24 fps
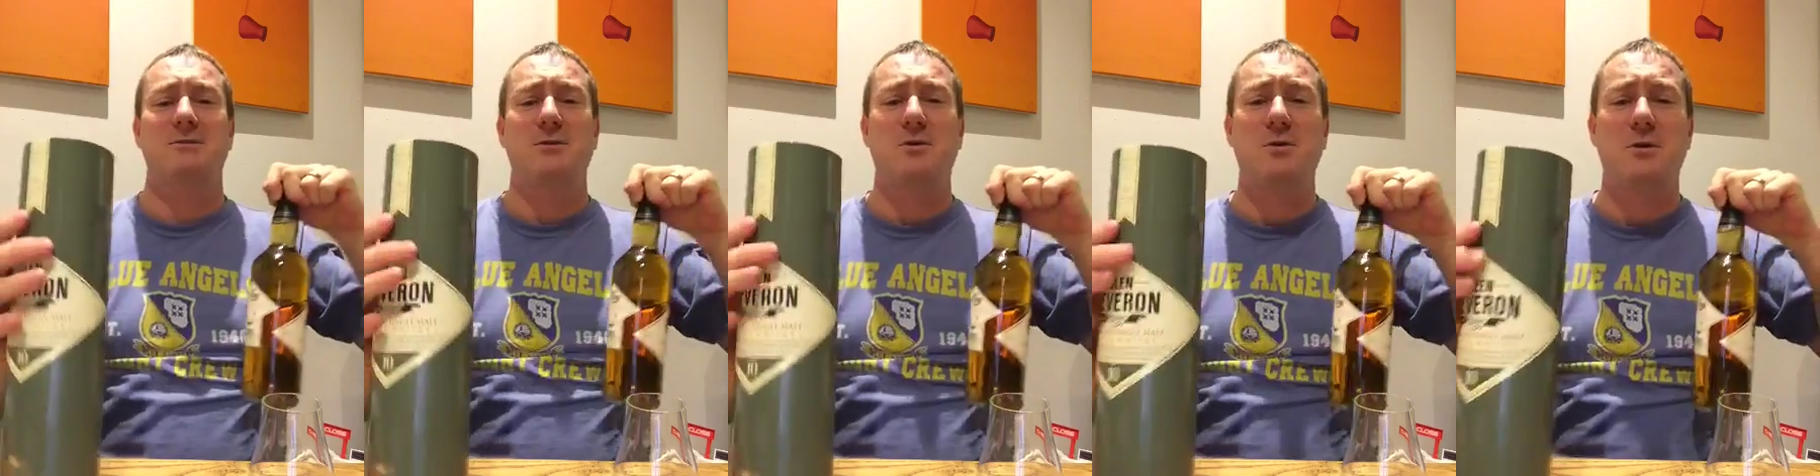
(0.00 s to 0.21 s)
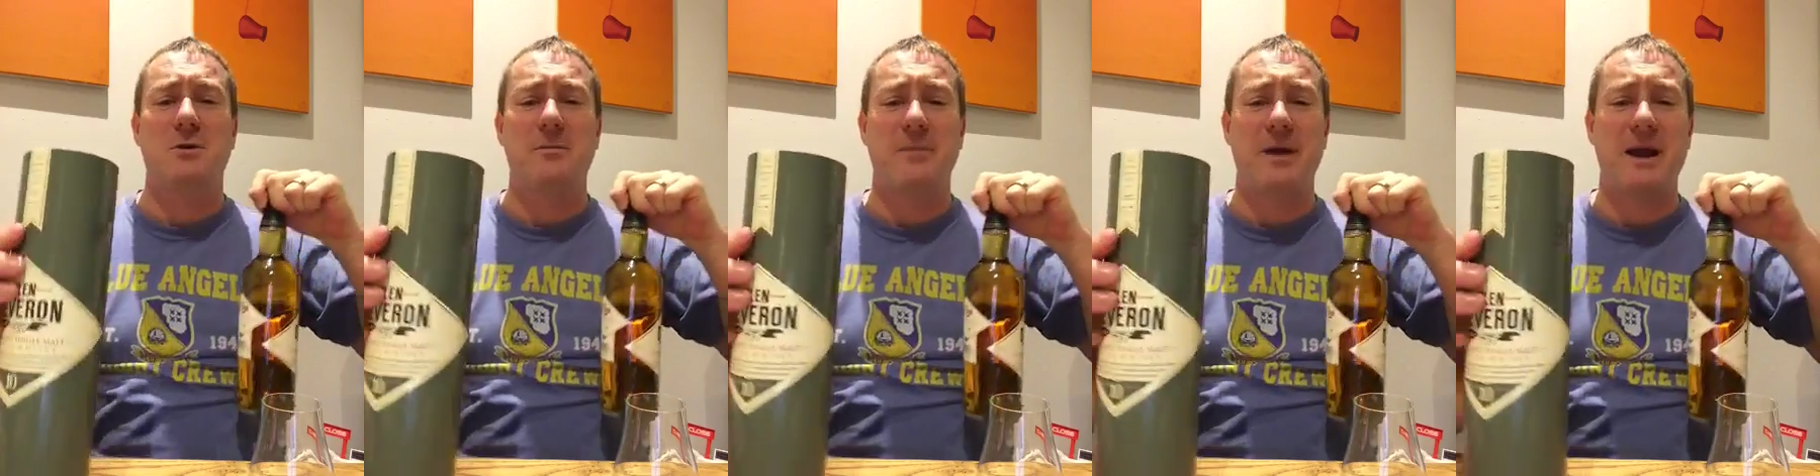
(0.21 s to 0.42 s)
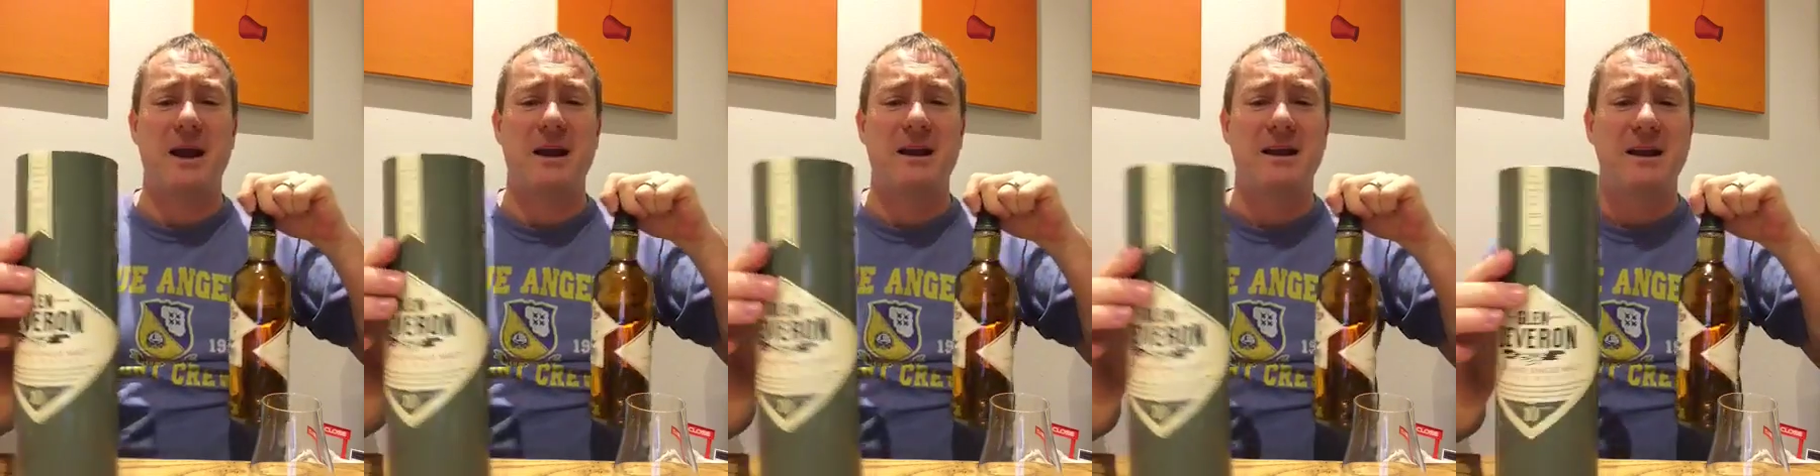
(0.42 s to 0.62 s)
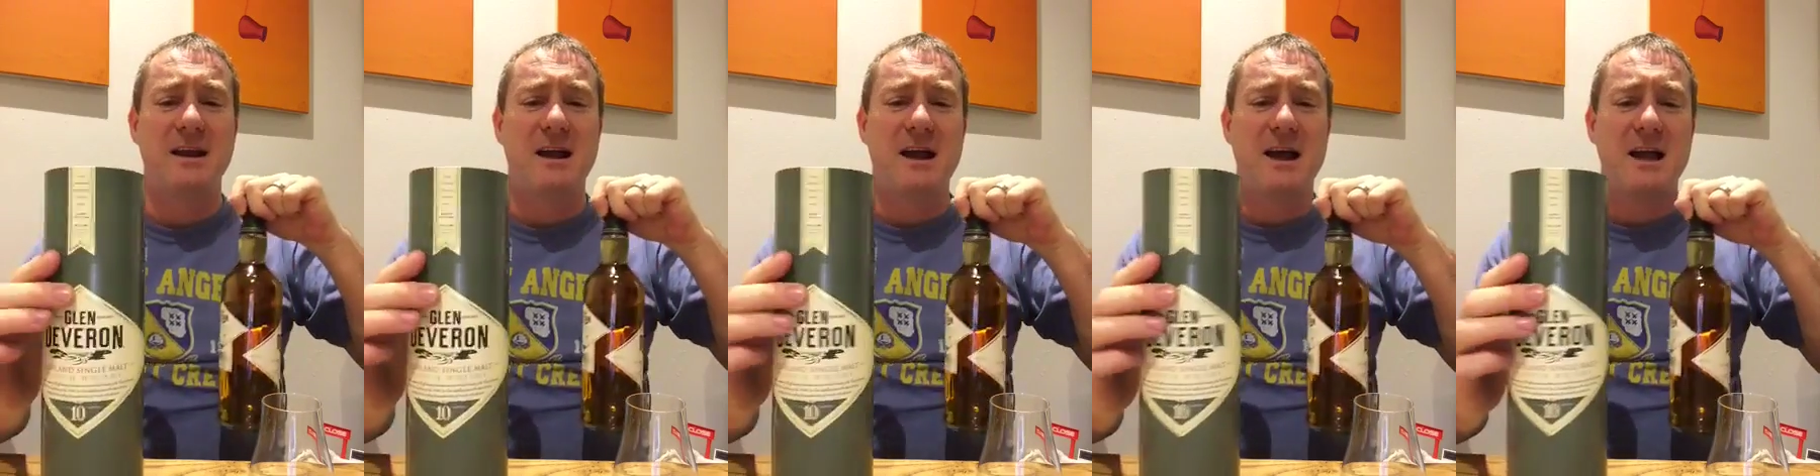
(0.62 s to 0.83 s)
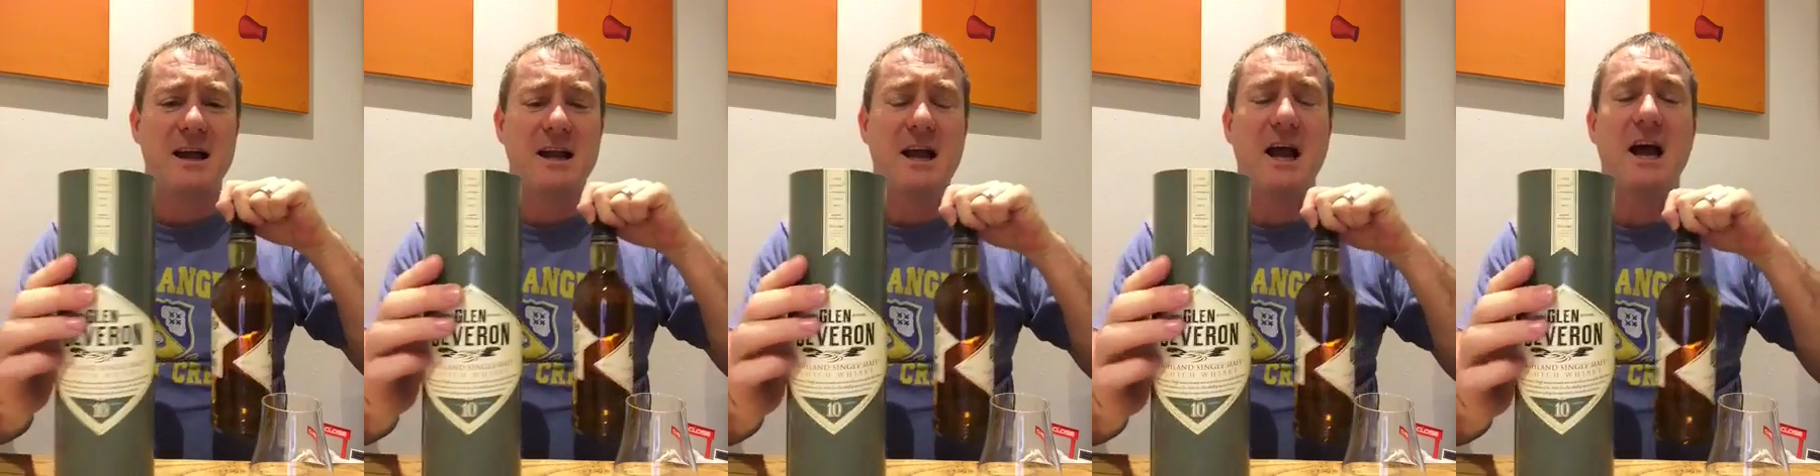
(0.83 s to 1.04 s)
talk about
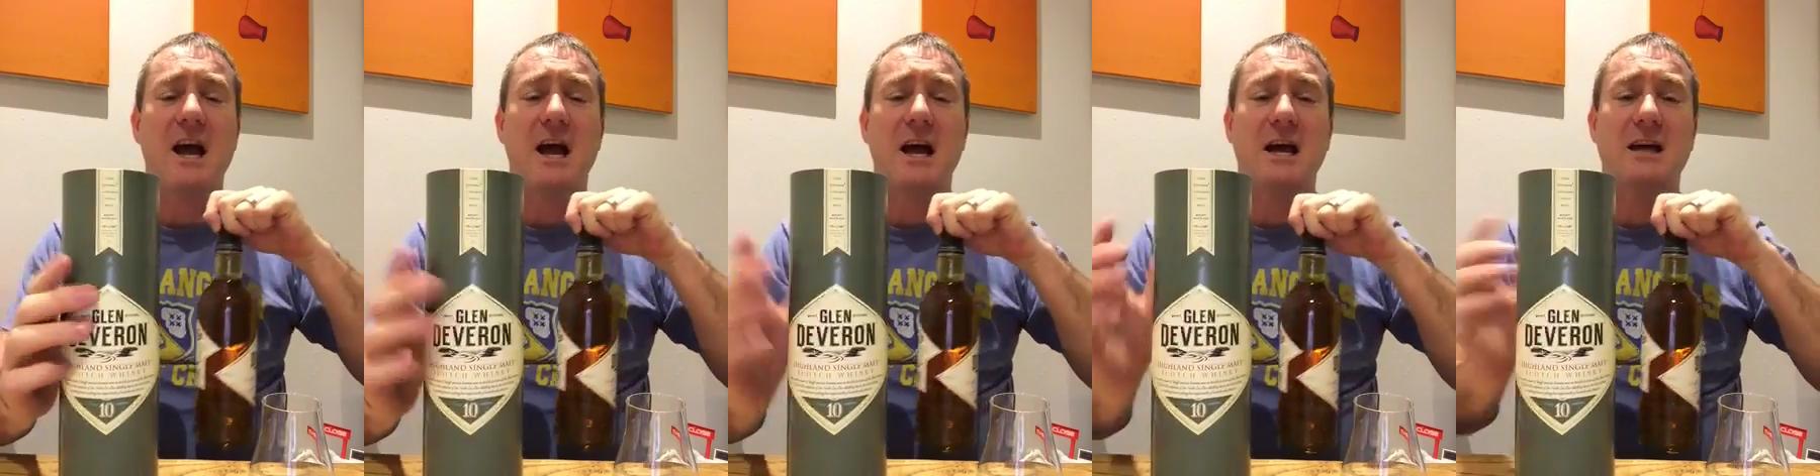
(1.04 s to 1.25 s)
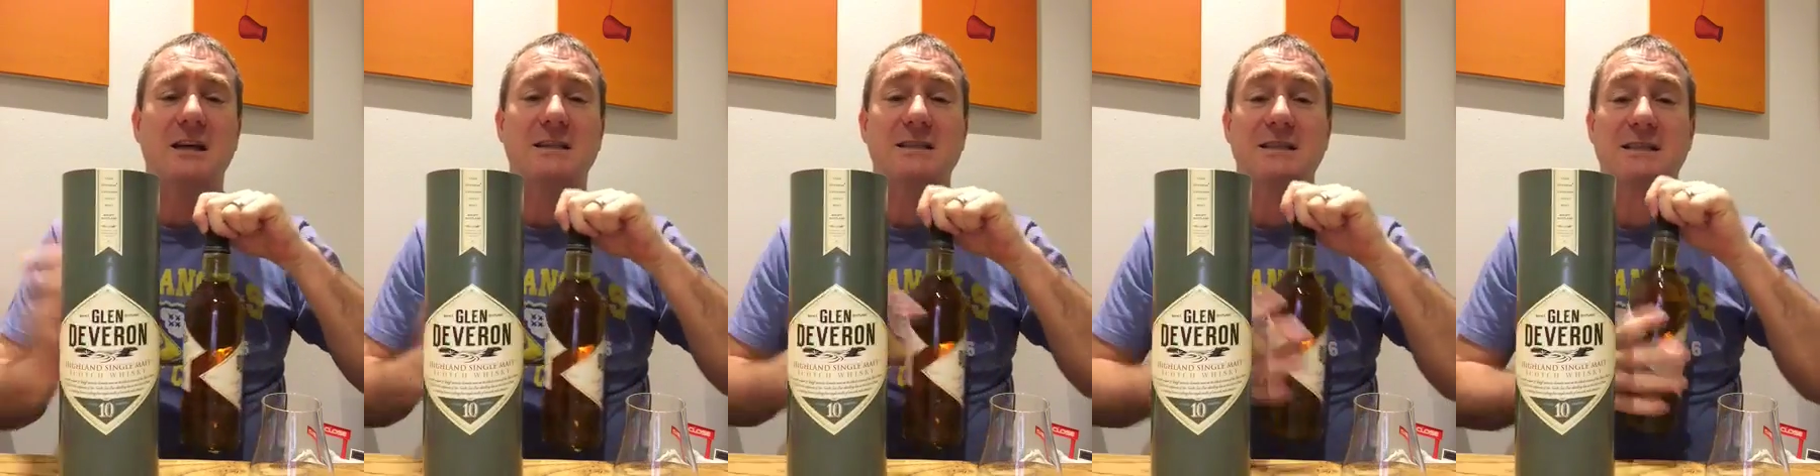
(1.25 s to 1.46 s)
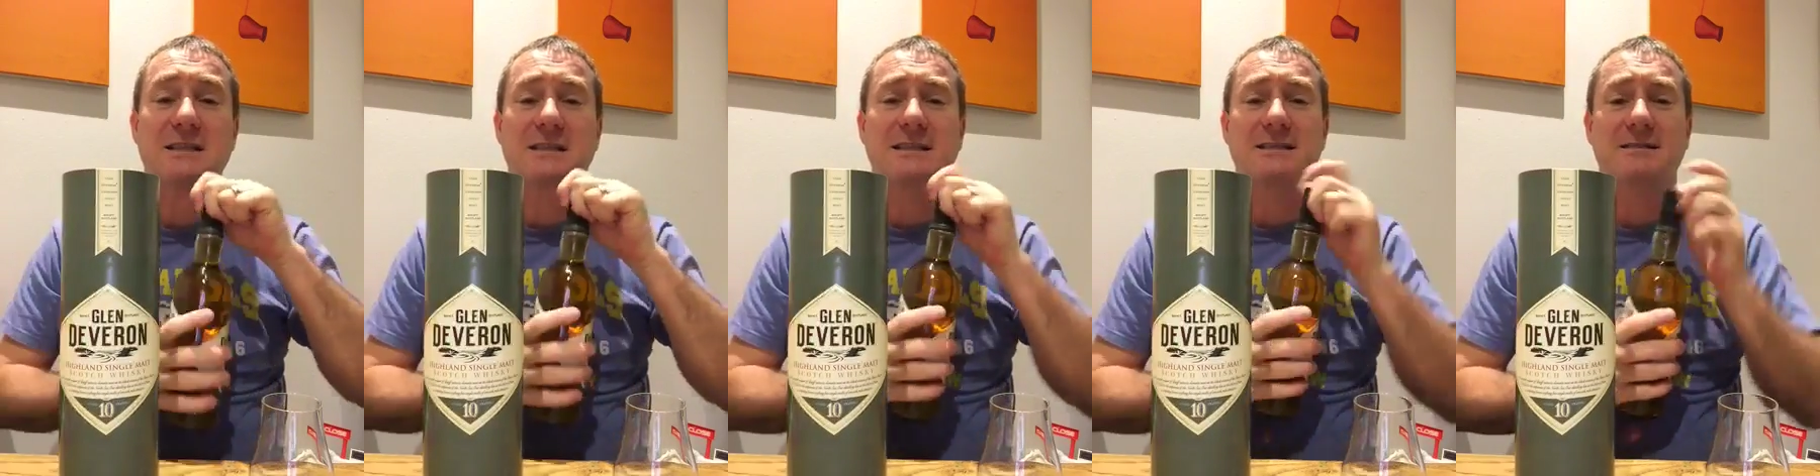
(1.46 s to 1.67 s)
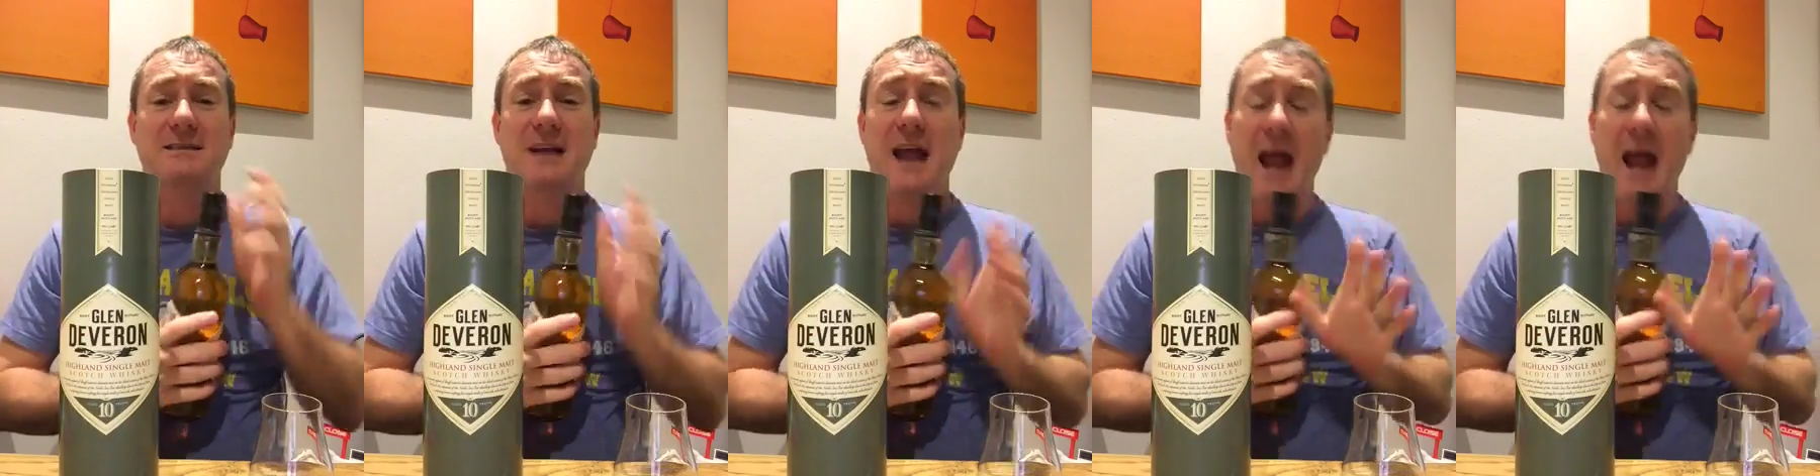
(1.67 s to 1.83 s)
cask,